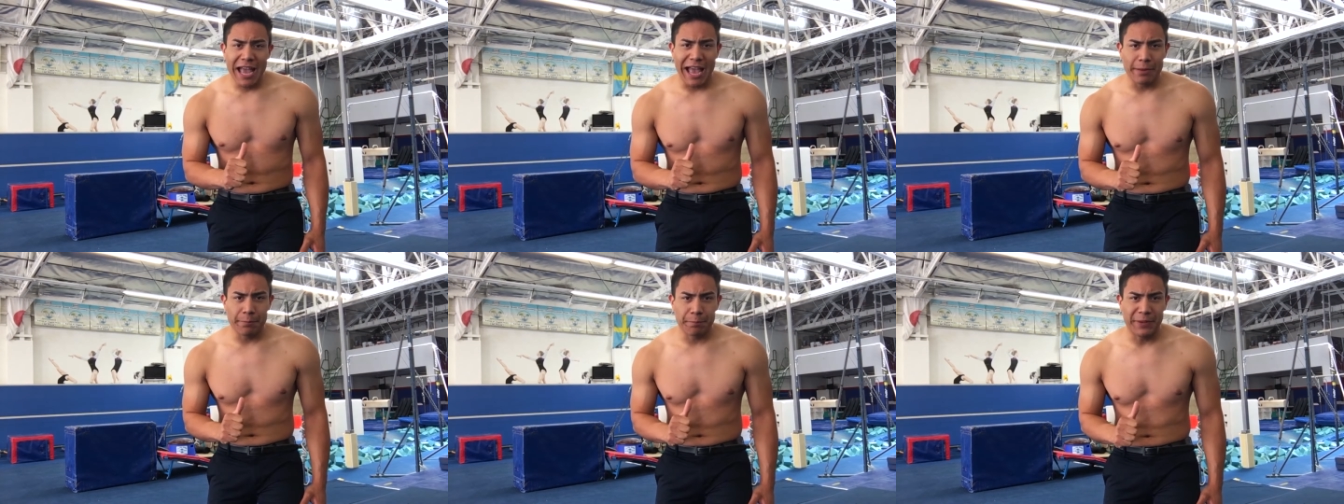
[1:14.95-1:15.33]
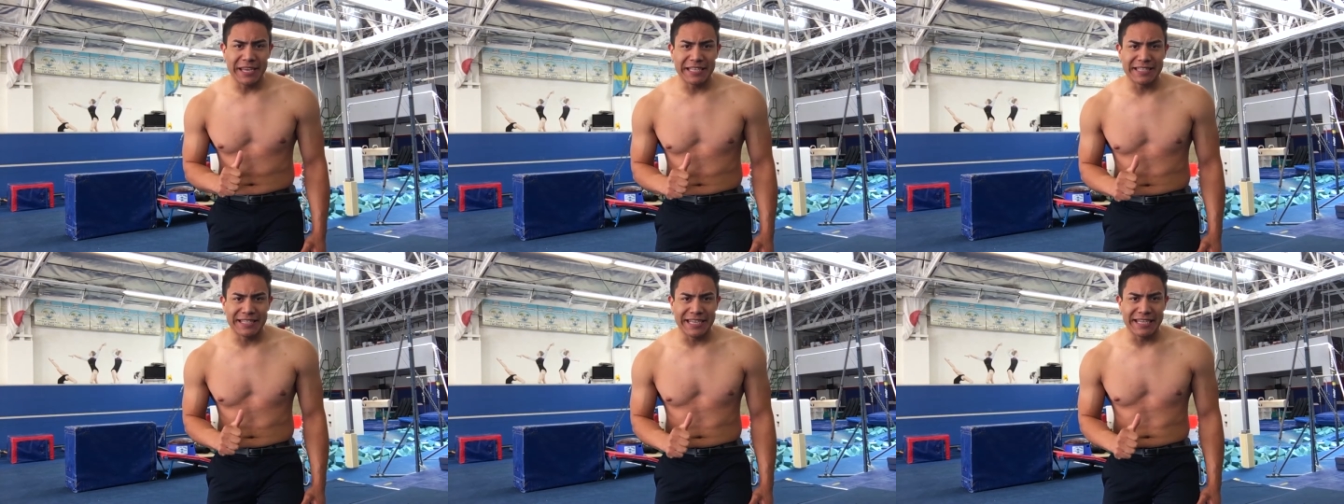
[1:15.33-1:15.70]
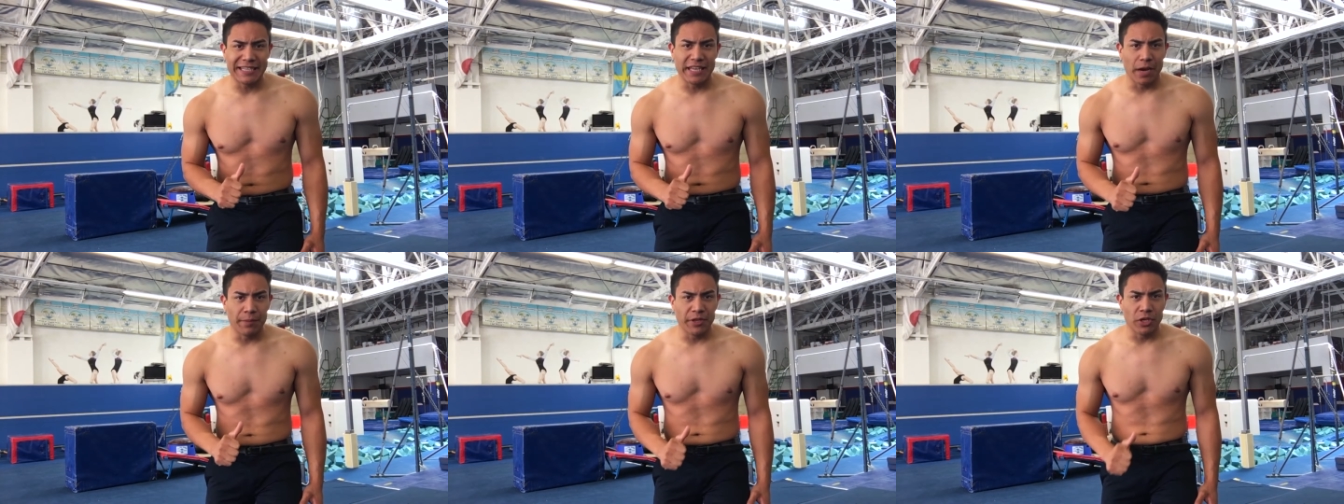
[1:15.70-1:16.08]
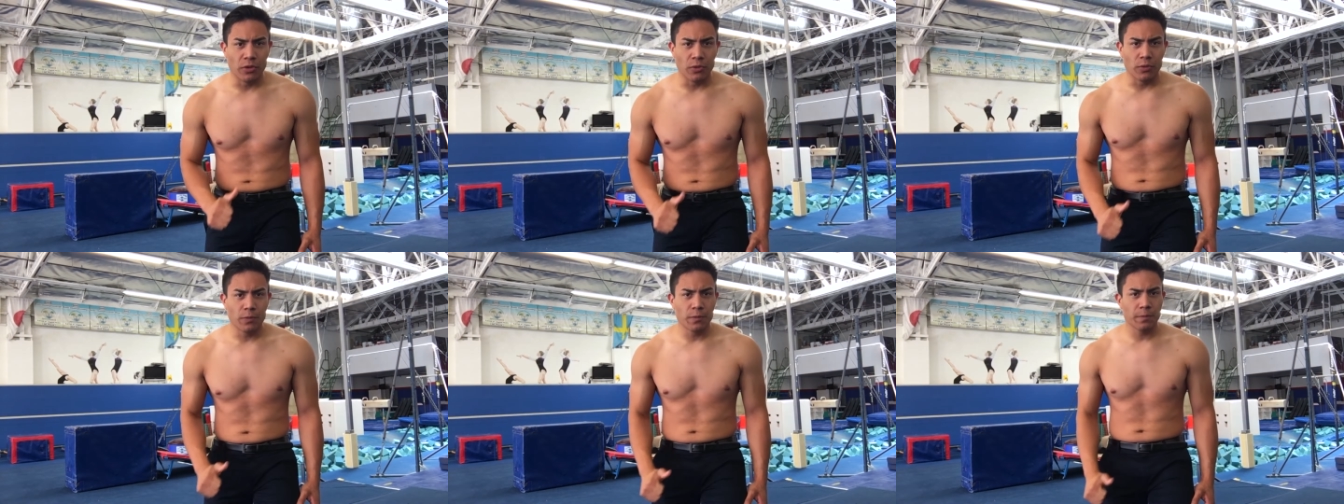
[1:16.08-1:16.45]
at
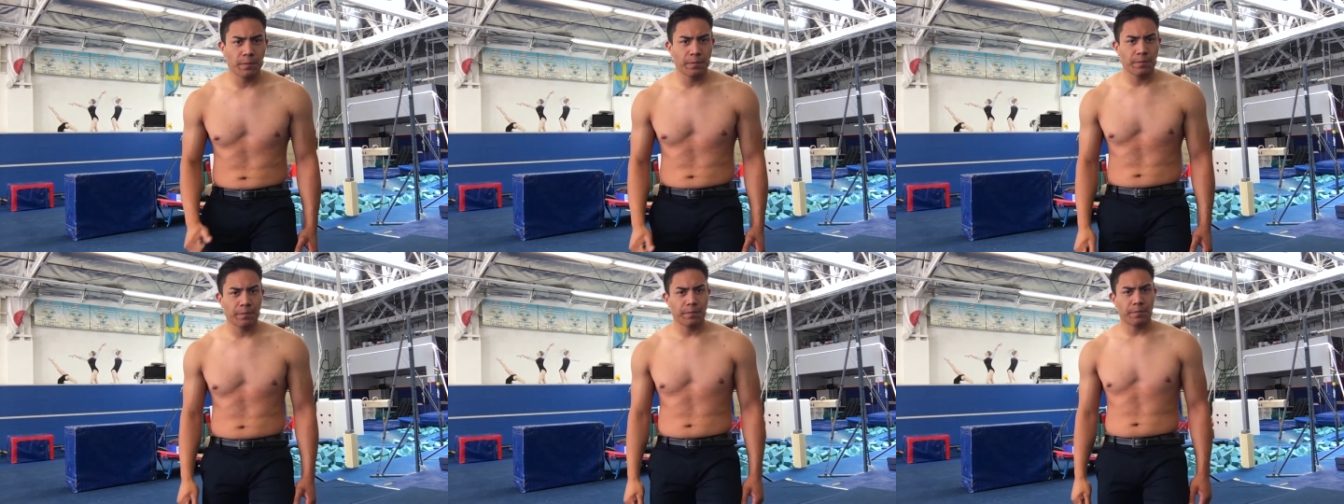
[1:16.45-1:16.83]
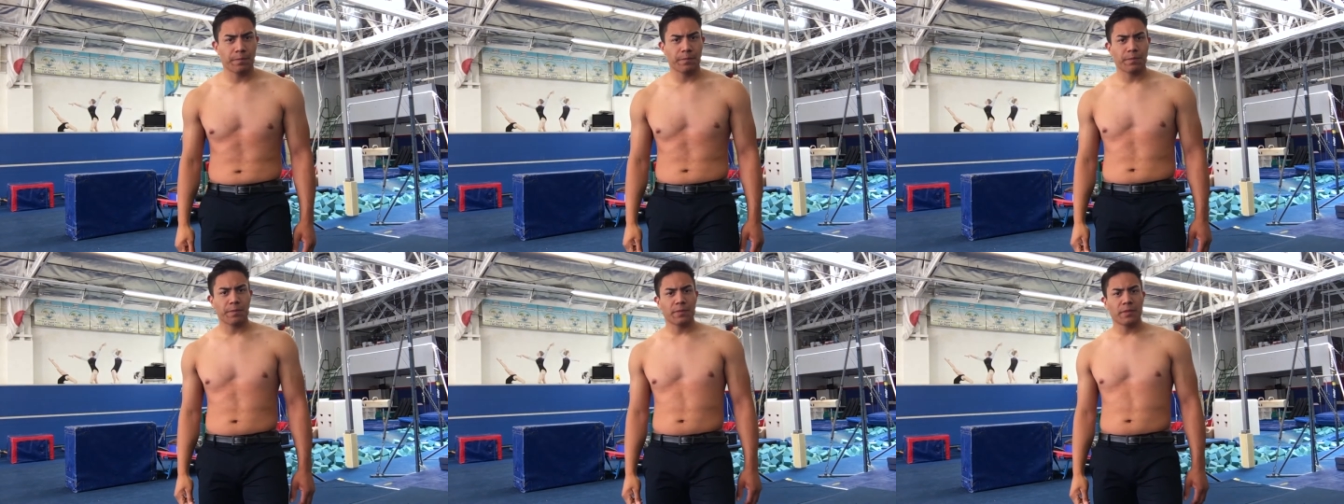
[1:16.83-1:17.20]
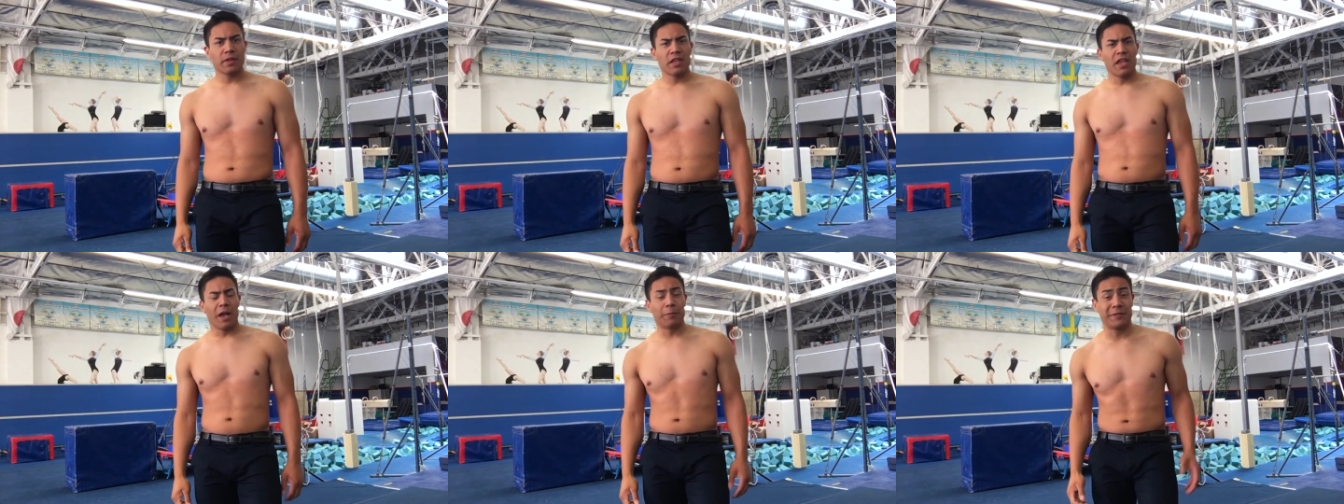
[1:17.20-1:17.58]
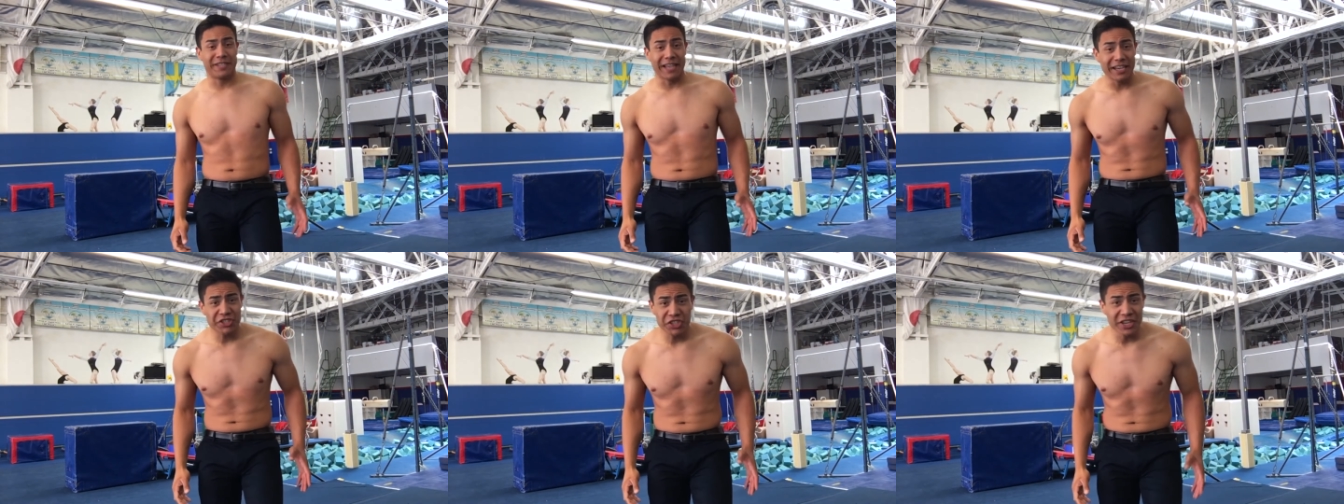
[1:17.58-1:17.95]
PCW.
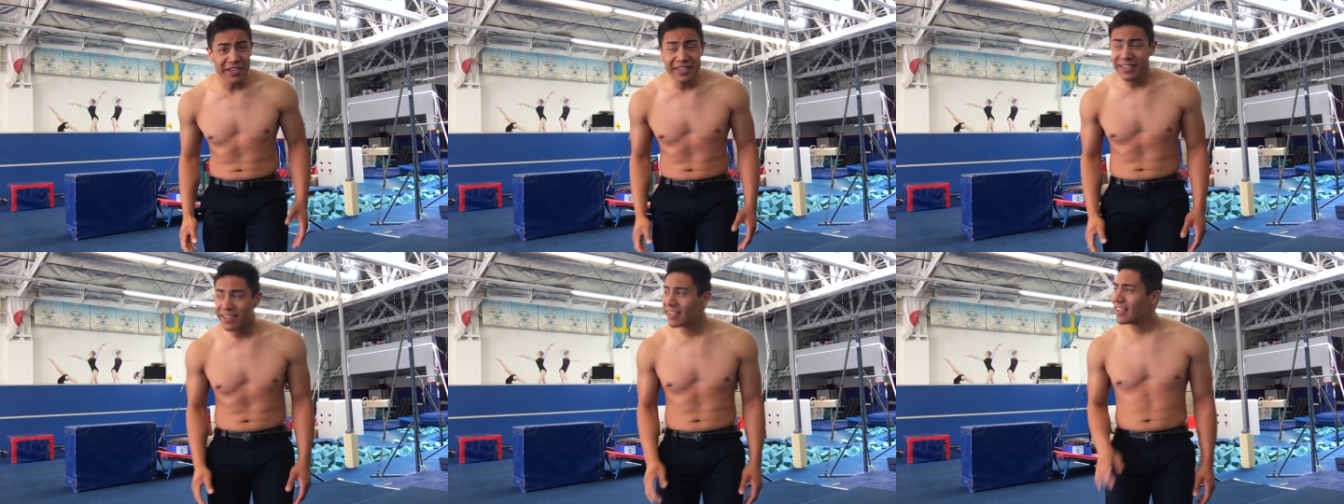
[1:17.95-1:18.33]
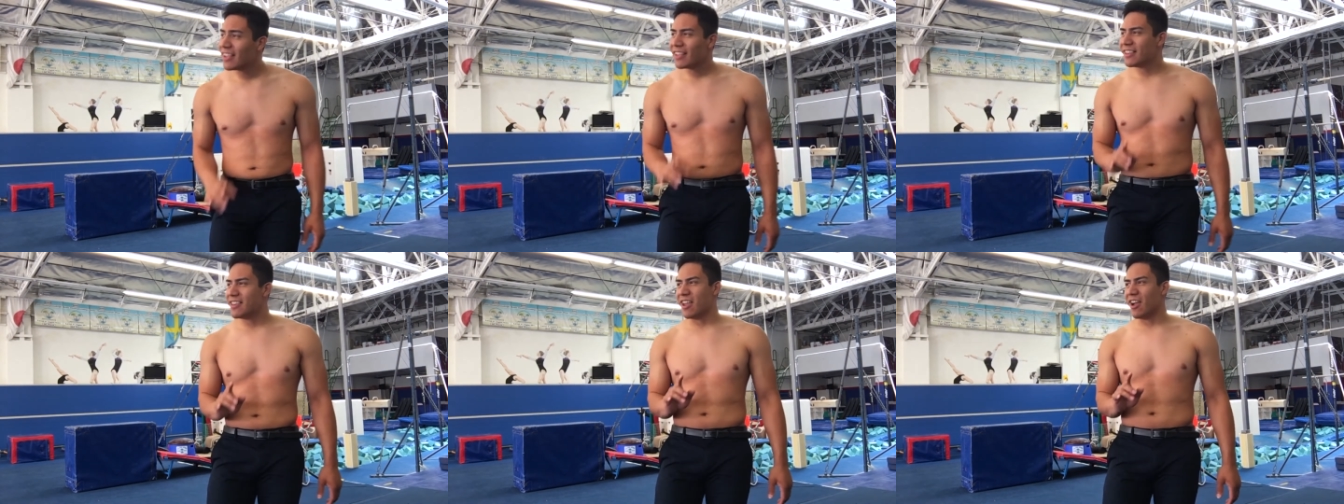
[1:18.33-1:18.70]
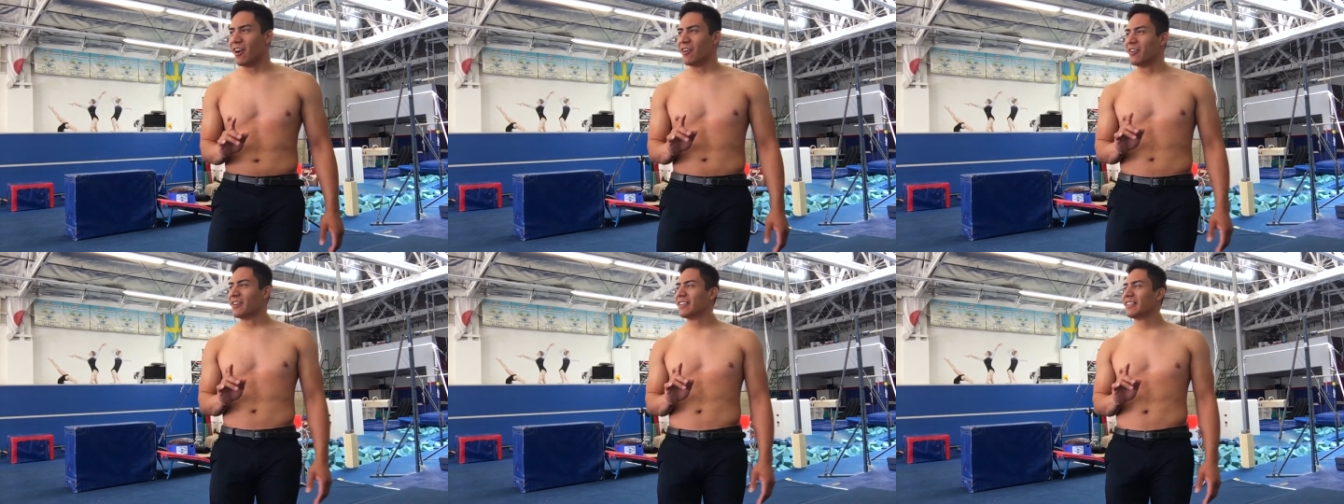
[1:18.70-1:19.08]
Obsession? No.